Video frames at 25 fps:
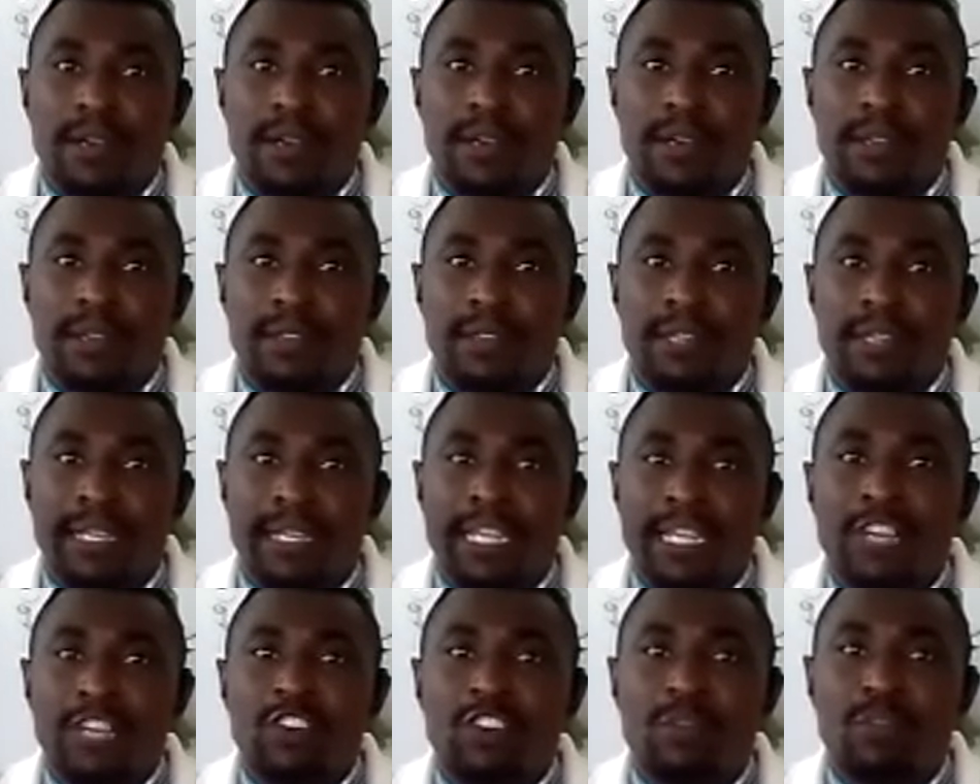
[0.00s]
The
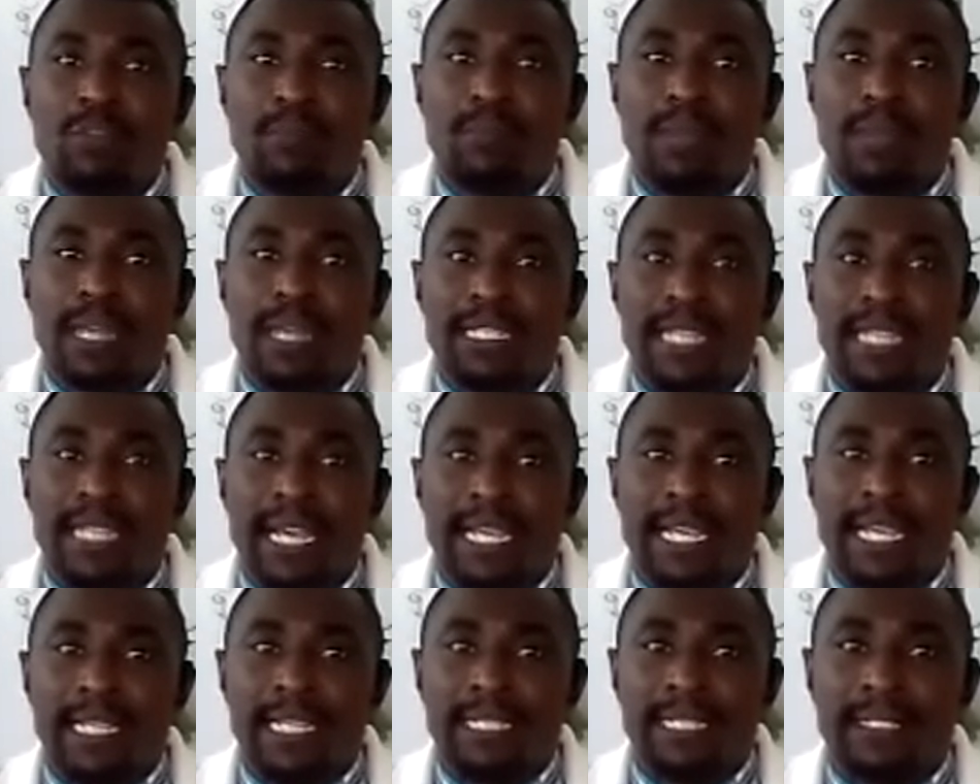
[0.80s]
kingdom
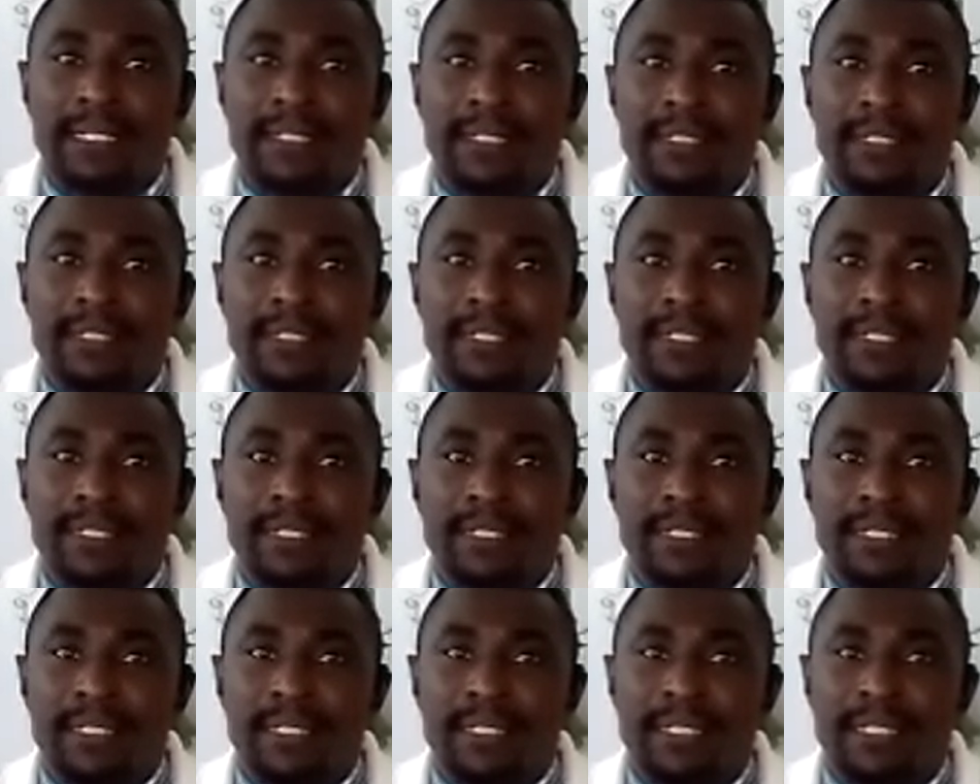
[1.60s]
plantae
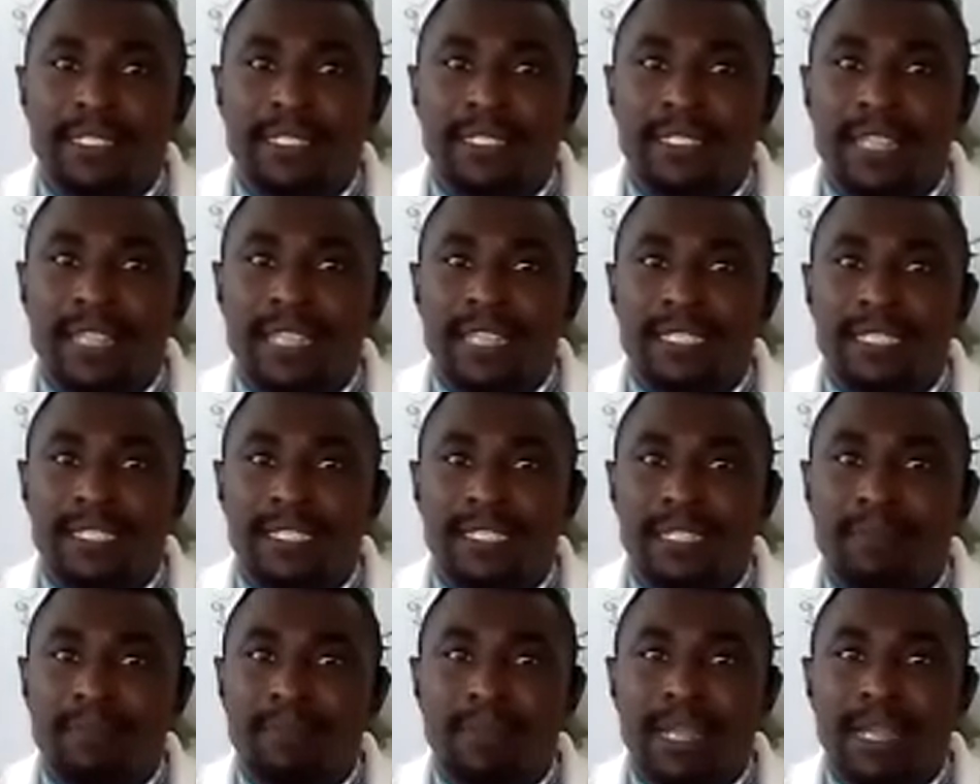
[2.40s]
is just the
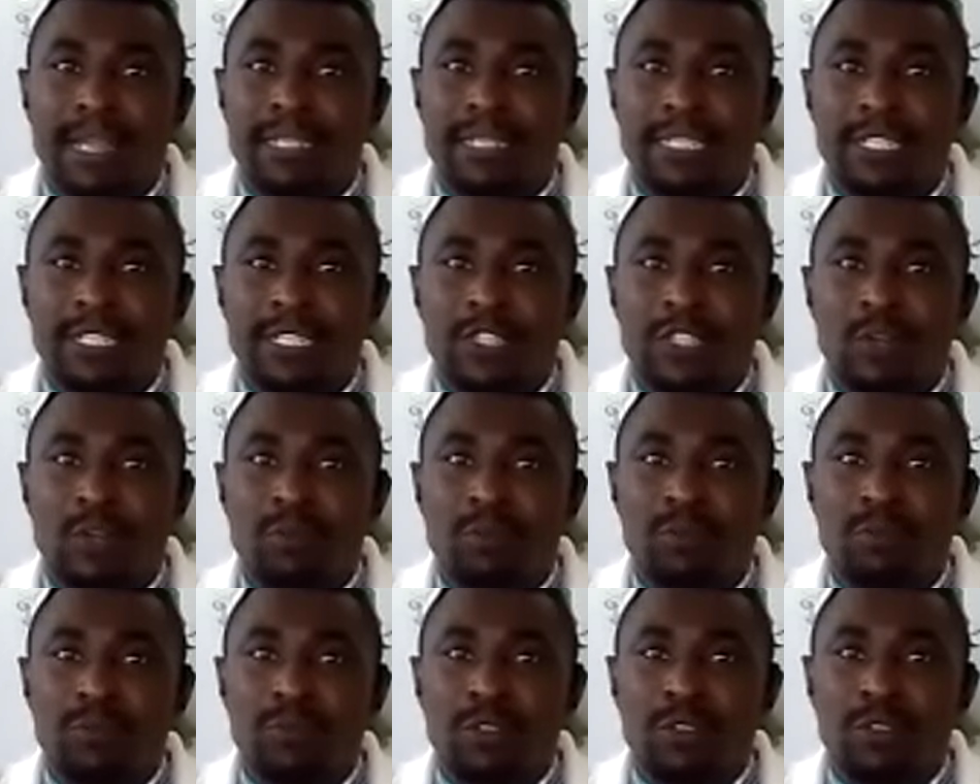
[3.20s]
plant kingdom
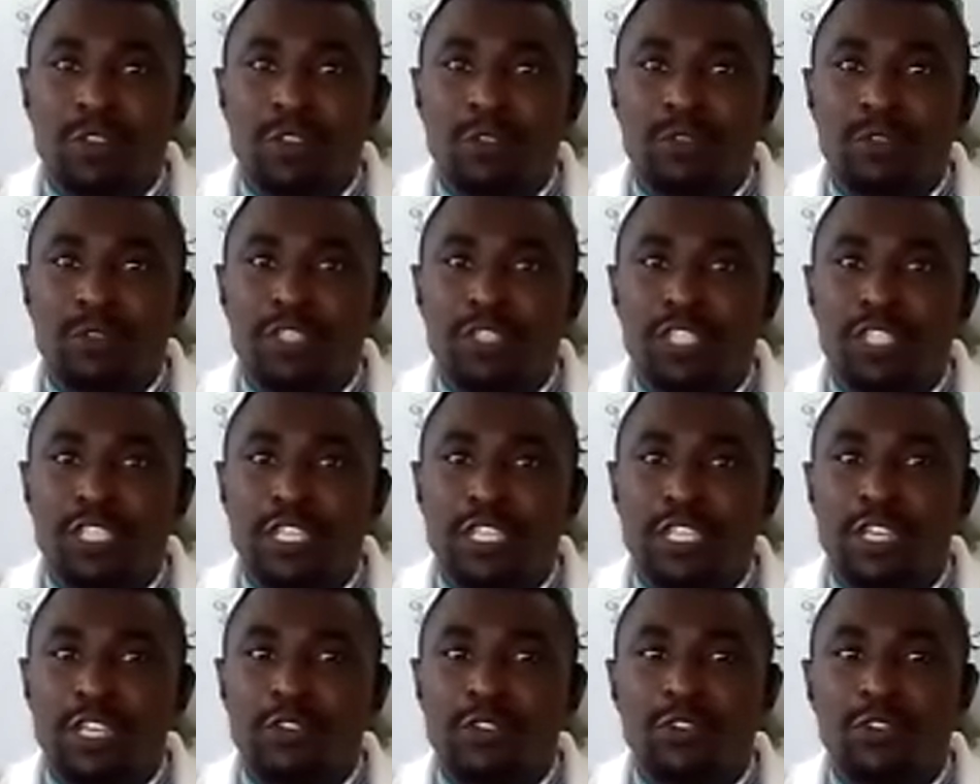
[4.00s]
which
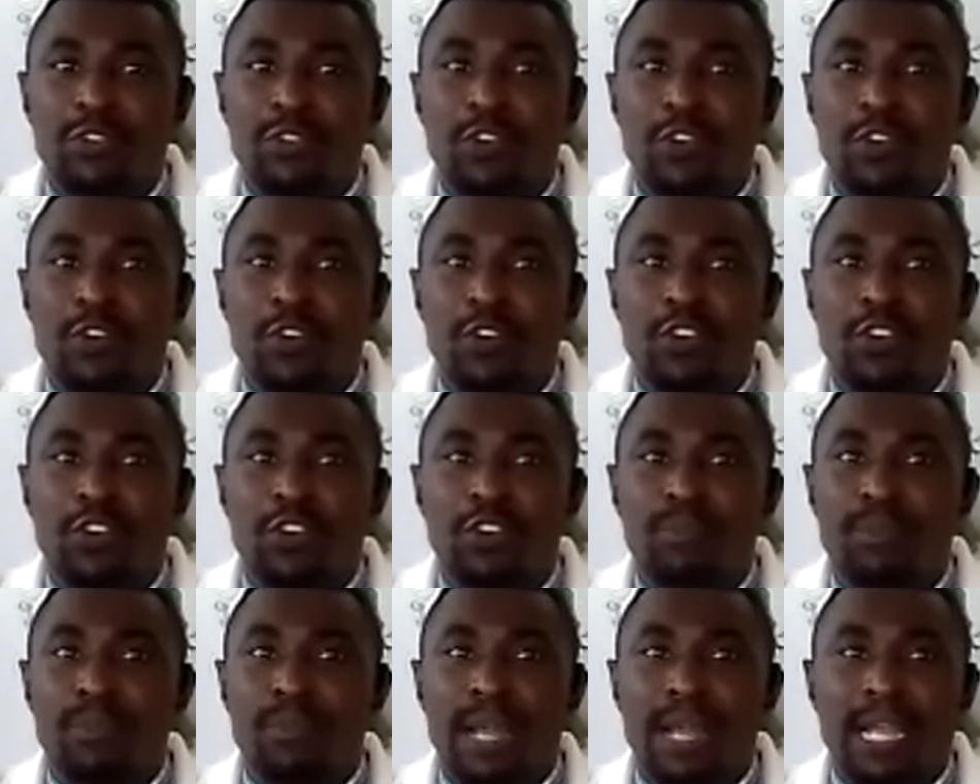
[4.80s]
includes all
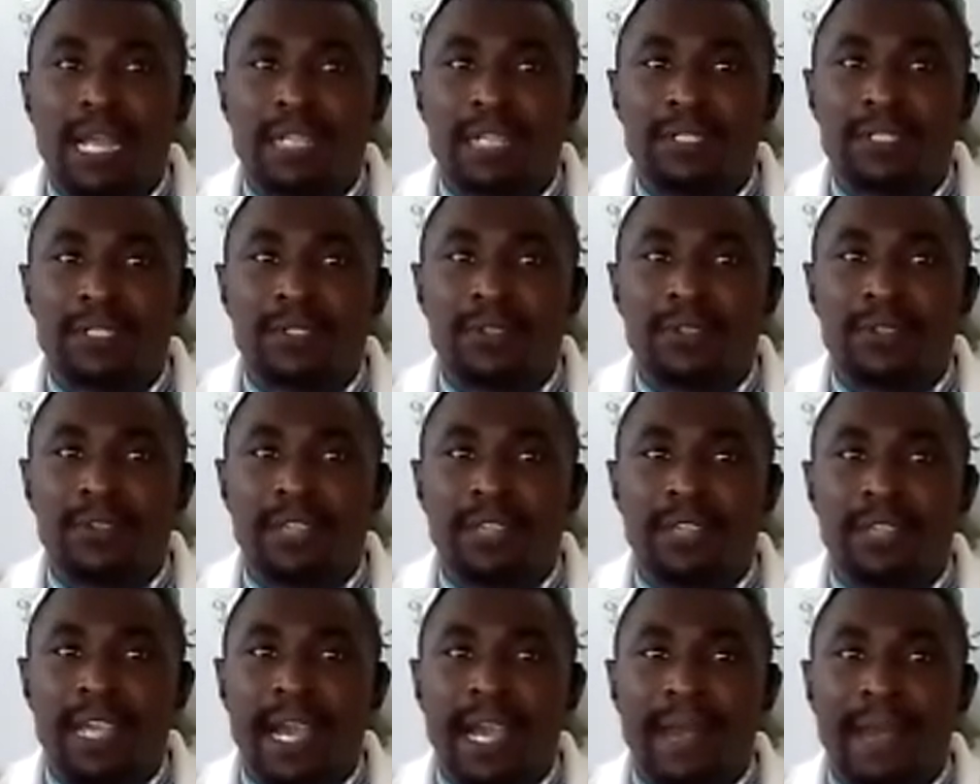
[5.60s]
plants on the
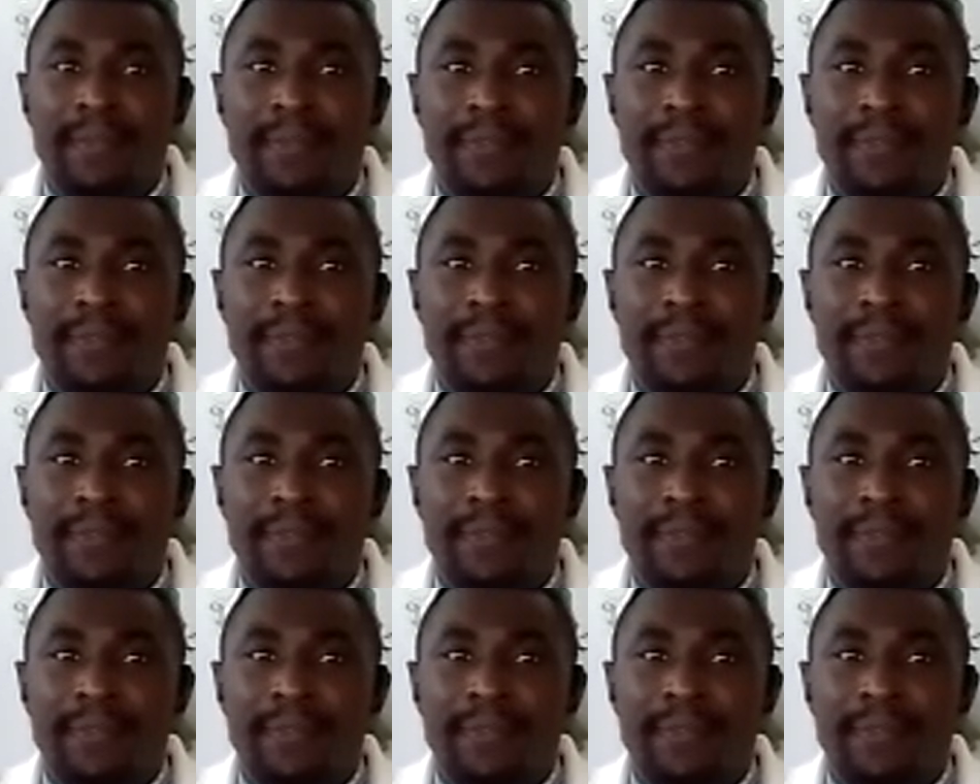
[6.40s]
earth.